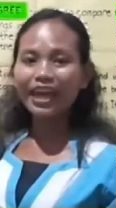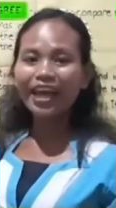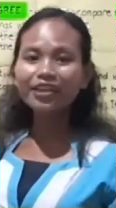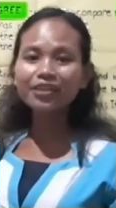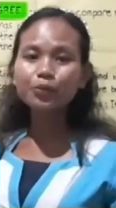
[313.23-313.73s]

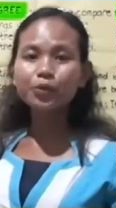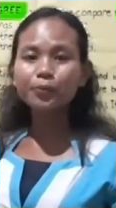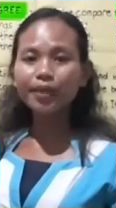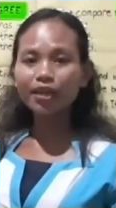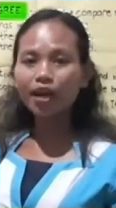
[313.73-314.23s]
Okay, angry
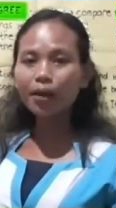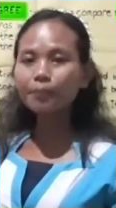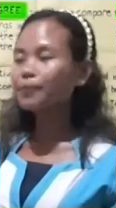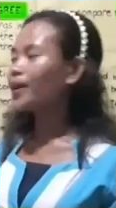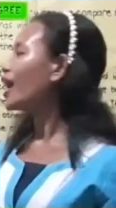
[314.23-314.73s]
will
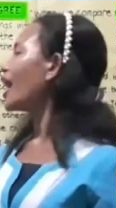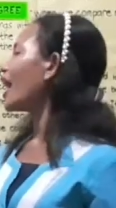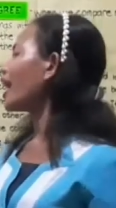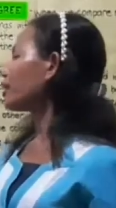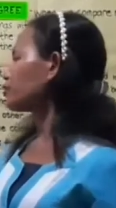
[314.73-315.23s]
become
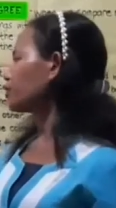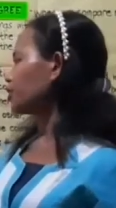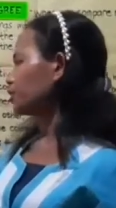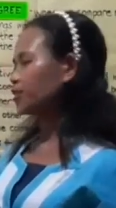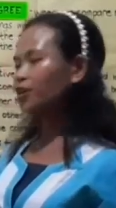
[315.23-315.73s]

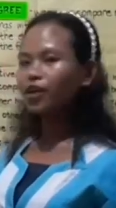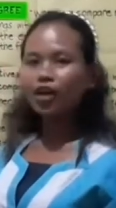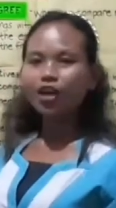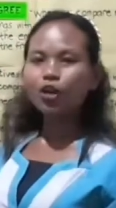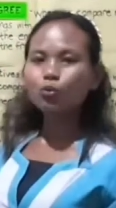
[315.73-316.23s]
angrier.
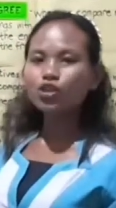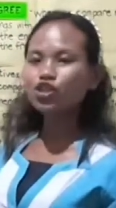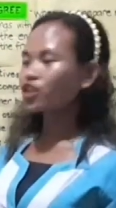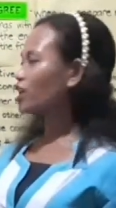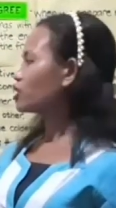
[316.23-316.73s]

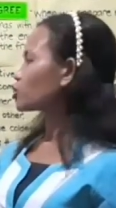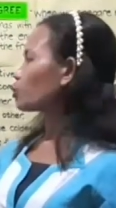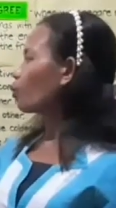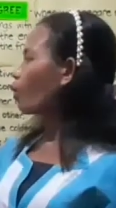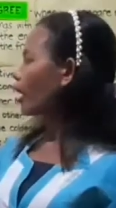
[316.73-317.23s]
We
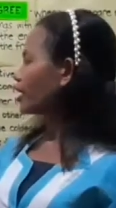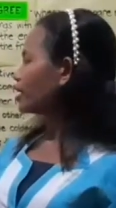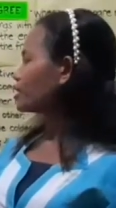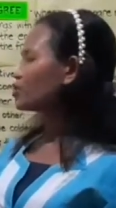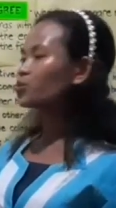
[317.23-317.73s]
change
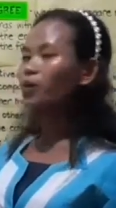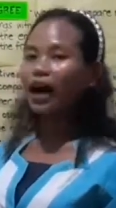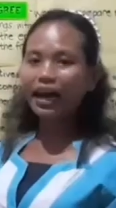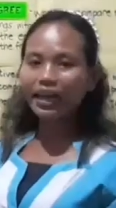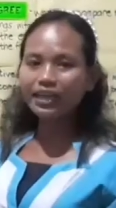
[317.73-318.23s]
Y
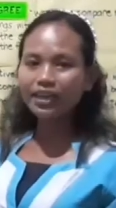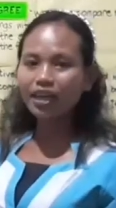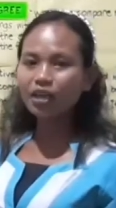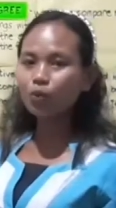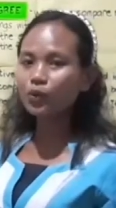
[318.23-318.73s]
into
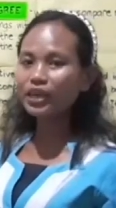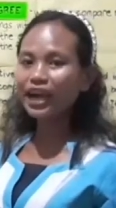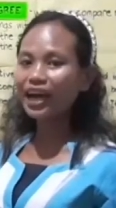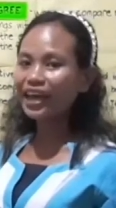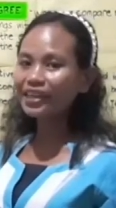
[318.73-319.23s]
I and
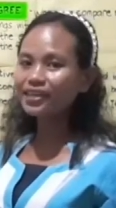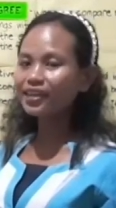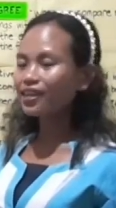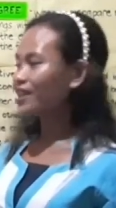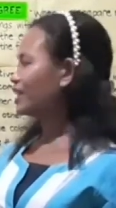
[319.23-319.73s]
we add
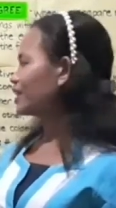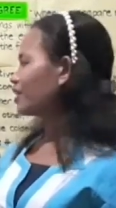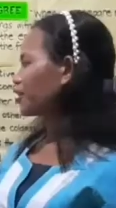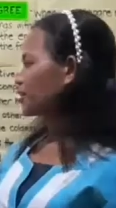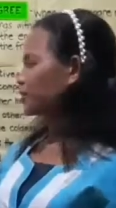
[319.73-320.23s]

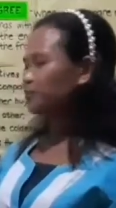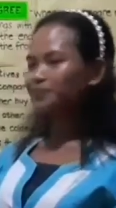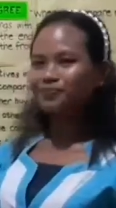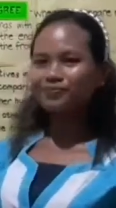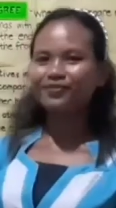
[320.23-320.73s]
ER.
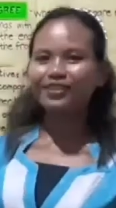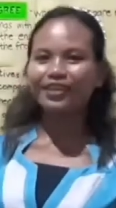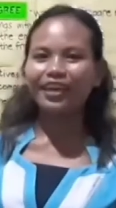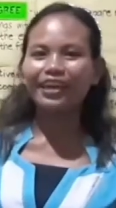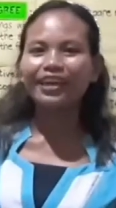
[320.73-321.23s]

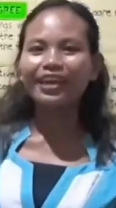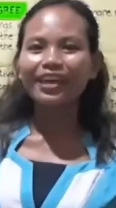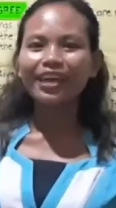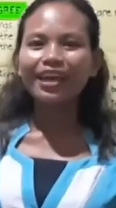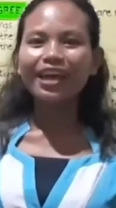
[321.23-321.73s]
Okay.
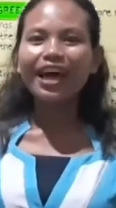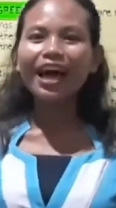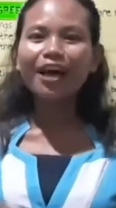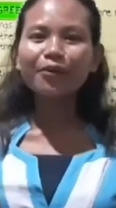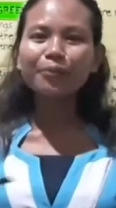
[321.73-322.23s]

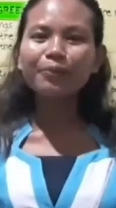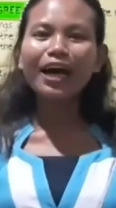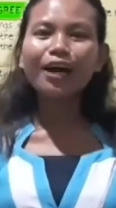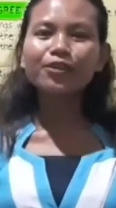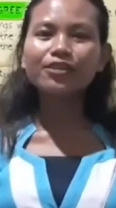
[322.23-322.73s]
How
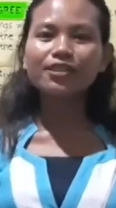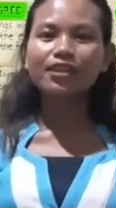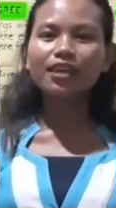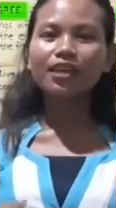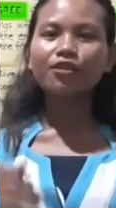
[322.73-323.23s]
about
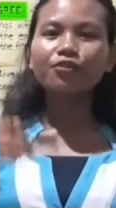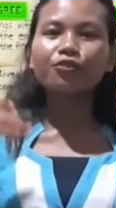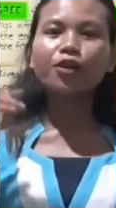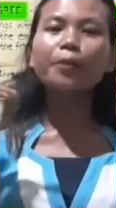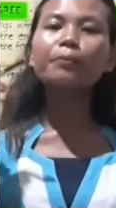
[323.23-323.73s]

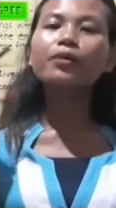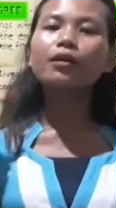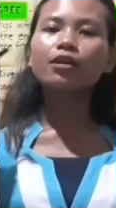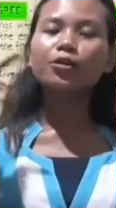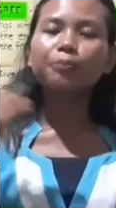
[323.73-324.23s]

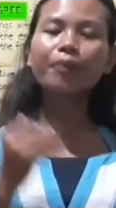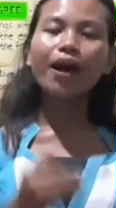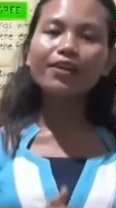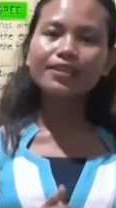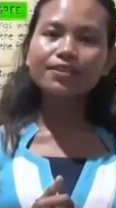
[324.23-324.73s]
from
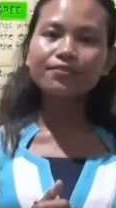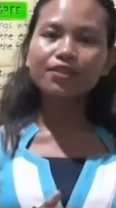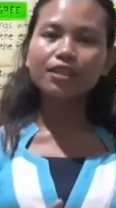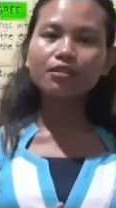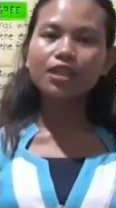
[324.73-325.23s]

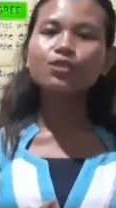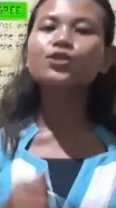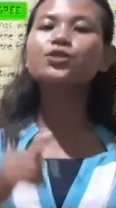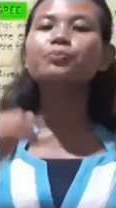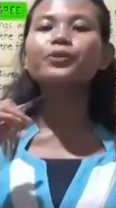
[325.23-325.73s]
comparative
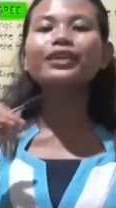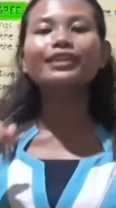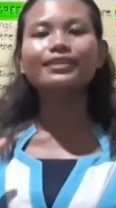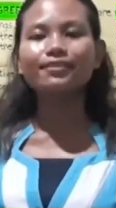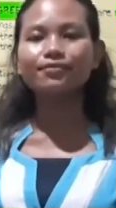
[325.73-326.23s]
degree to
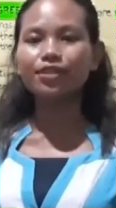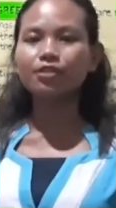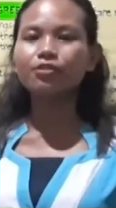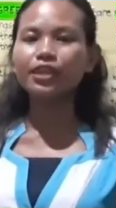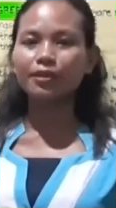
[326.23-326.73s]

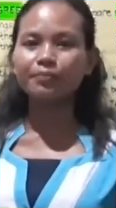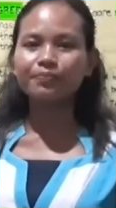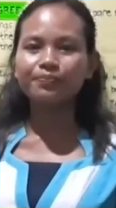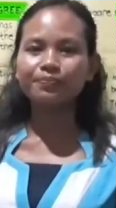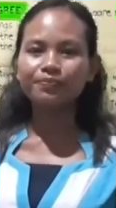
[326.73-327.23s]
superlative degree?